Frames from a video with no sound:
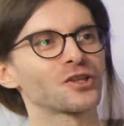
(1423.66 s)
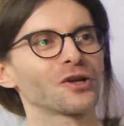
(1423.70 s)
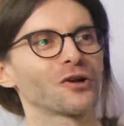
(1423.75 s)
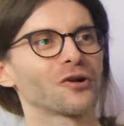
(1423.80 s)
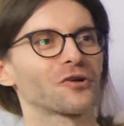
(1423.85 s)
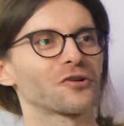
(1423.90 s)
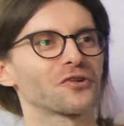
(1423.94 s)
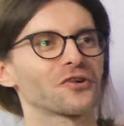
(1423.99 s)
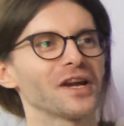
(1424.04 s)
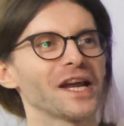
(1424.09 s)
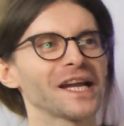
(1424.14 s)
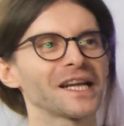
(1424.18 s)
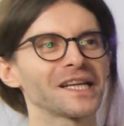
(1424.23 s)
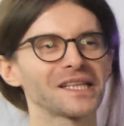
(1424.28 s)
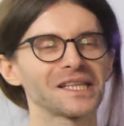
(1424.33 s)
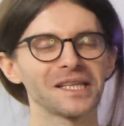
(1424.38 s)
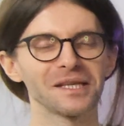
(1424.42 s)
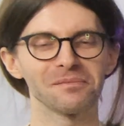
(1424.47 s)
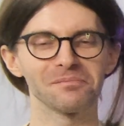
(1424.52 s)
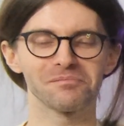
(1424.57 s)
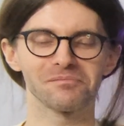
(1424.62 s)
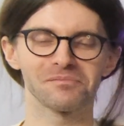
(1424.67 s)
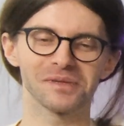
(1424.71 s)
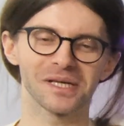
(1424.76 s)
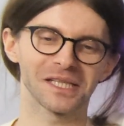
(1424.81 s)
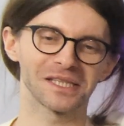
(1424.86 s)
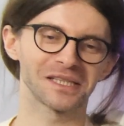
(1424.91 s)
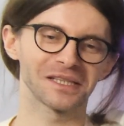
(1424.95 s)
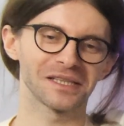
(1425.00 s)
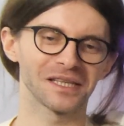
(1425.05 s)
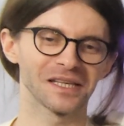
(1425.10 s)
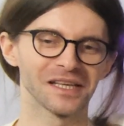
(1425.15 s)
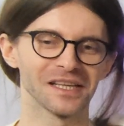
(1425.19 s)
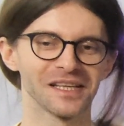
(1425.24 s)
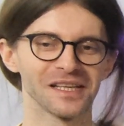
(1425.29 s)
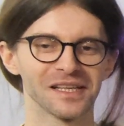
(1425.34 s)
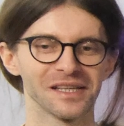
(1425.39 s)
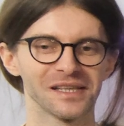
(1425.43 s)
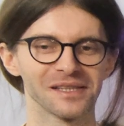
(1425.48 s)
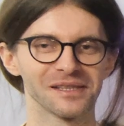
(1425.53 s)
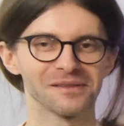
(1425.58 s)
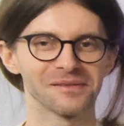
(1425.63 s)
correct, but
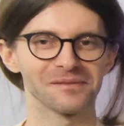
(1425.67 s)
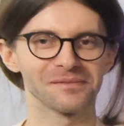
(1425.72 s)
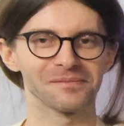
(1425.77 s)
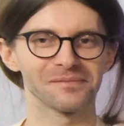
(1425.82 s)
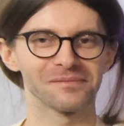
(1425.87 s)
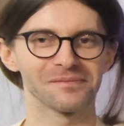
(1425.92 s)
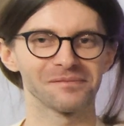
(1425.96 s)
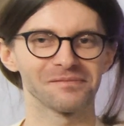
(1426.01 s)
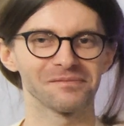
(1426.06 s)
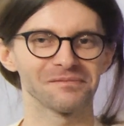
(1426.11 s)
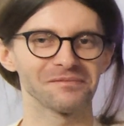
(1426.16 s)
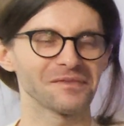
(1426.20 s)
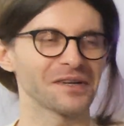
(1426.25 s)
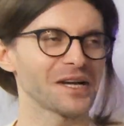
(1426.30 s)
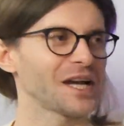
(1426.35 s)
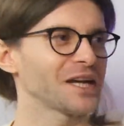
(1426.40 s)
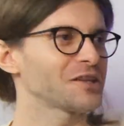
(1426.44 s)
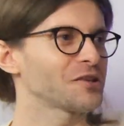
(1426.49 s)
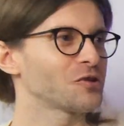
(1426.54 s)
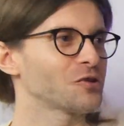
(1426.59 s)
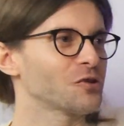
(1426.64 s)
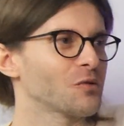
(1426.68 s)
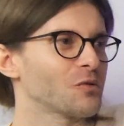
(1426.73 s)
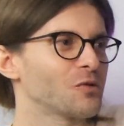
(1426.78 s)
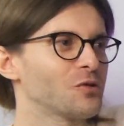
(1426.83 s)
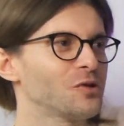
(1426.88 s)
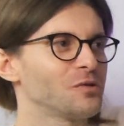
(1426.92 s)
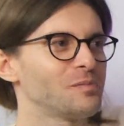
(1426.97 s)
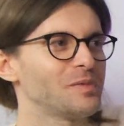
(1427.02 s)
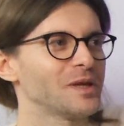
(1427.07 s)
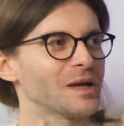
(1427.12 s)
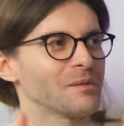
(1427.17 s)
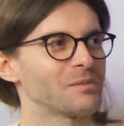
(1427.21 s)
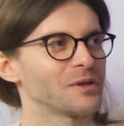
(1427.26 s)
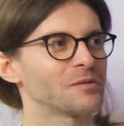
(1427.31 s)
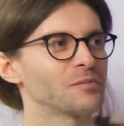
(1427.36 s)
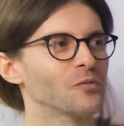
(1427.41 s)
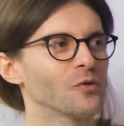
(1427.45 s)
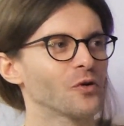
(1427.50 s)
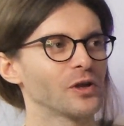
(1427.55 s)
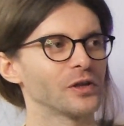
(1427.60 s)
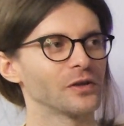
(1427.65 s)
I don't know, could be a bit more